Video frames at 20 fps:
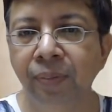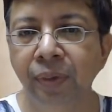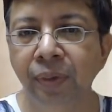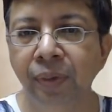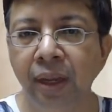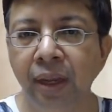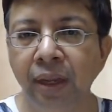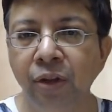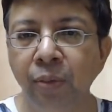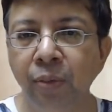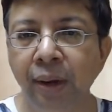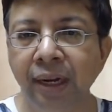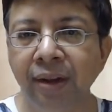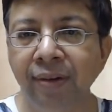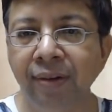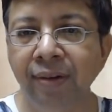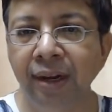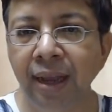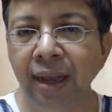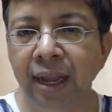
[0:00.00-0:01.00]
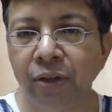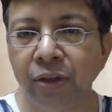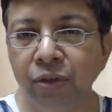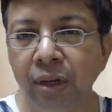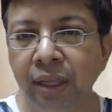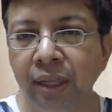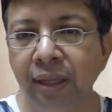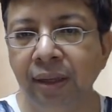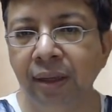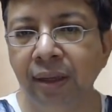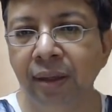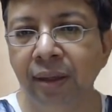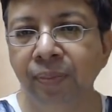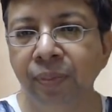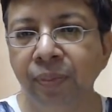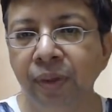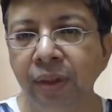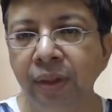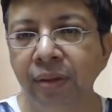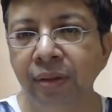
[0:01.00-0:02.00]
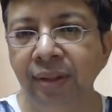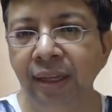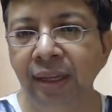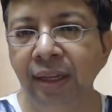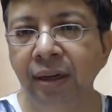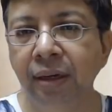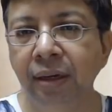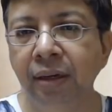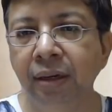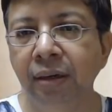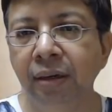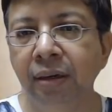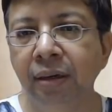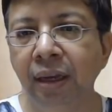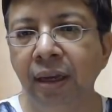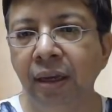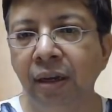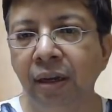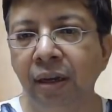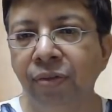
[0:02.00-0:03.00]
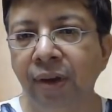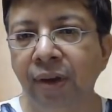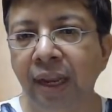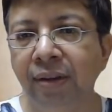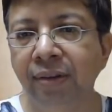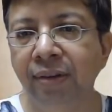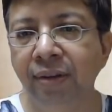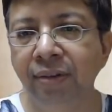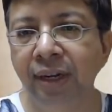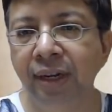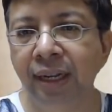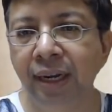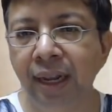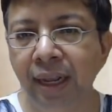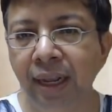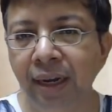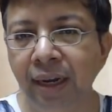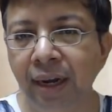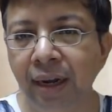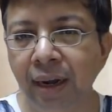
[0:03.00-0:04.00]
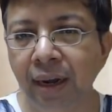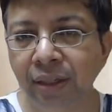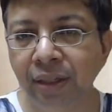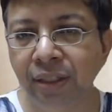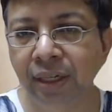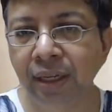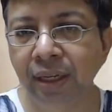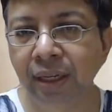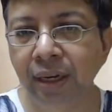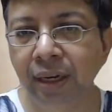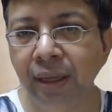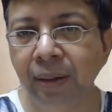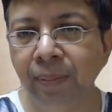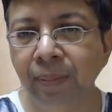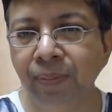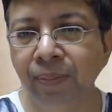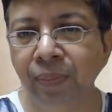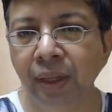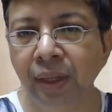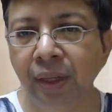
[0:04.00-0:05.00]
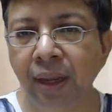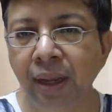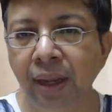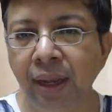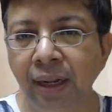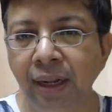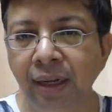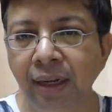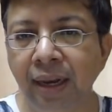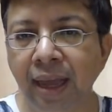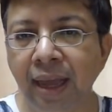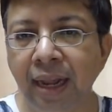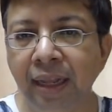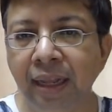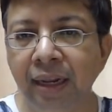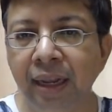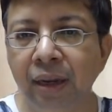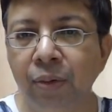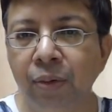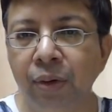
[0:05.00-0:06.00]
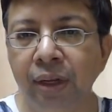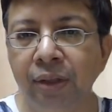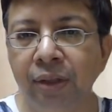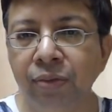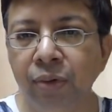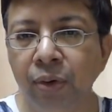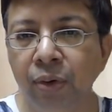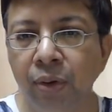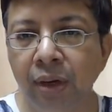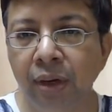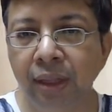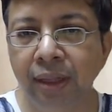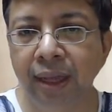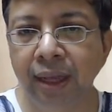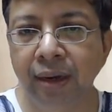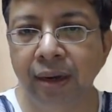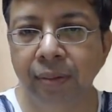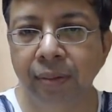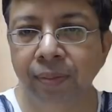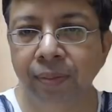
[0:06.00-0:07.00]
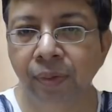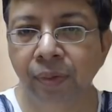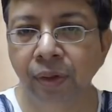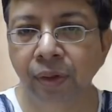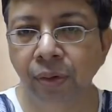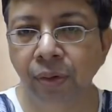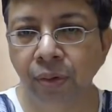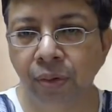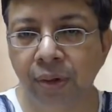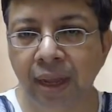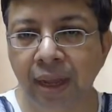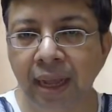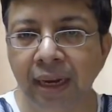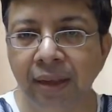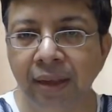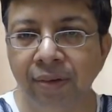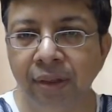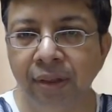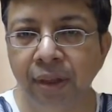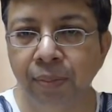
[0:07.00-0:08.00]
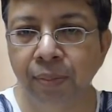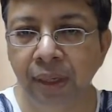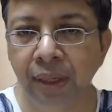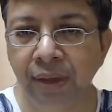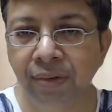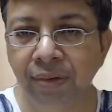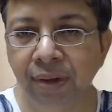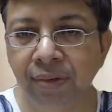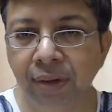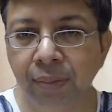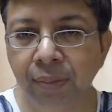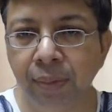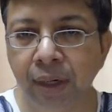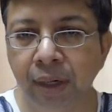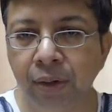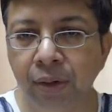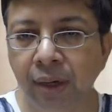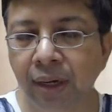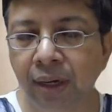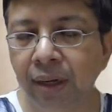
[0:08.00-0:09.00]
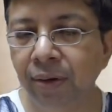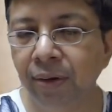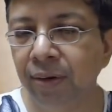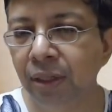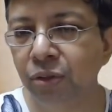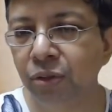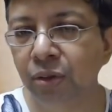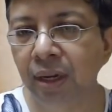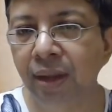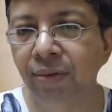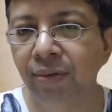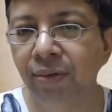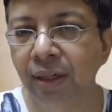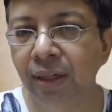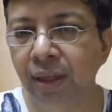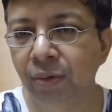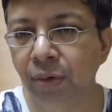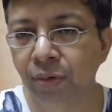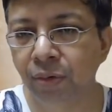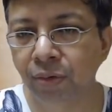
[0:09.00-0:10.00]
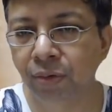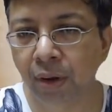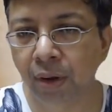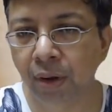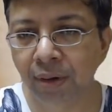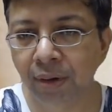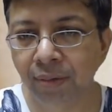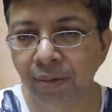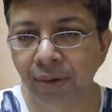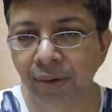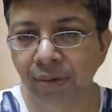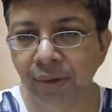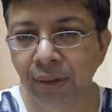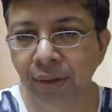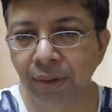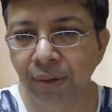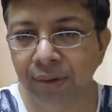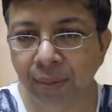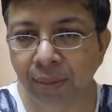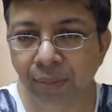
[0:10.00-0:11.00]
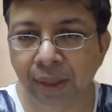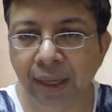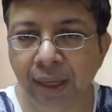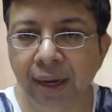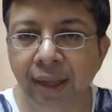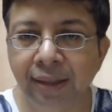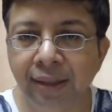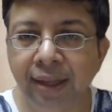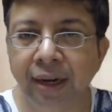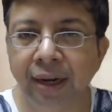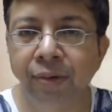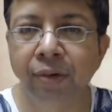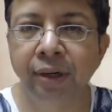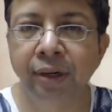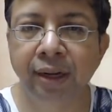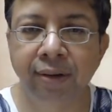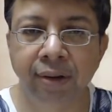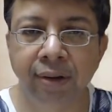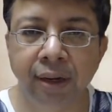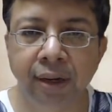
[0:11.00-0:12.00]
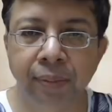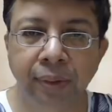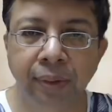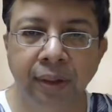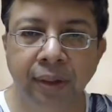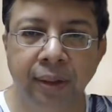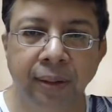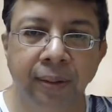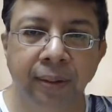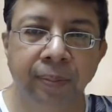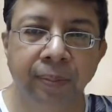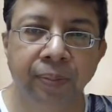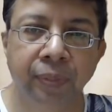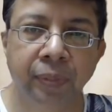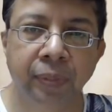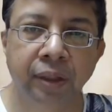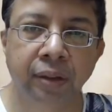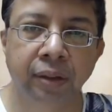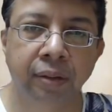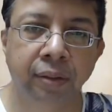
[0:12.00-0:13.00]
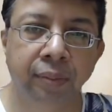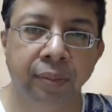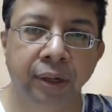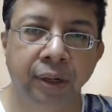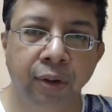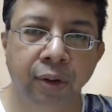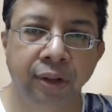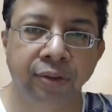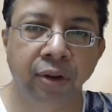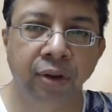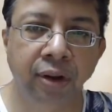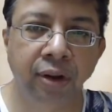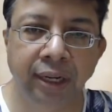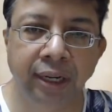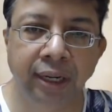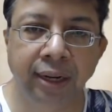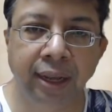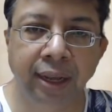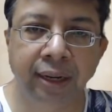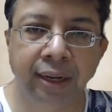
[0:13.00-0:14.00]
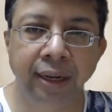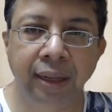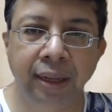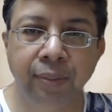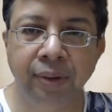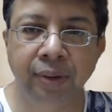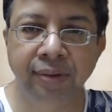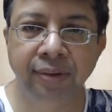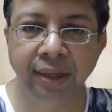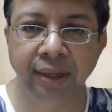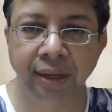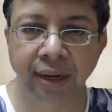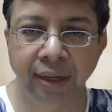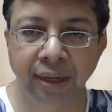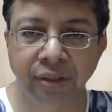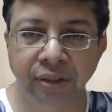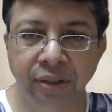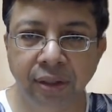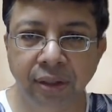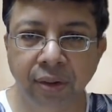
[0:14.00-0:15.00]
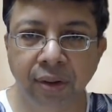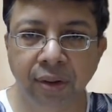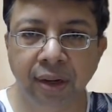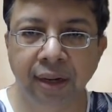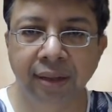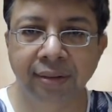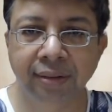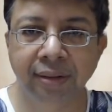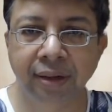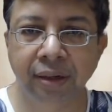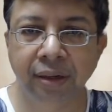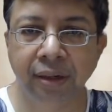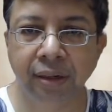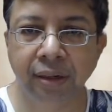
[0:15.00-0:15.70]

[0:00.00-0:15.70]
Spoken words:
and you might have actually seen a clear 5-wave decline at larger degree, and any rally in equities would only then rally with a B wave in Bitcoin, and eventually everything would fall in waves. Either something like that would develop. Bitcoin's already done an ABC correction. Unless it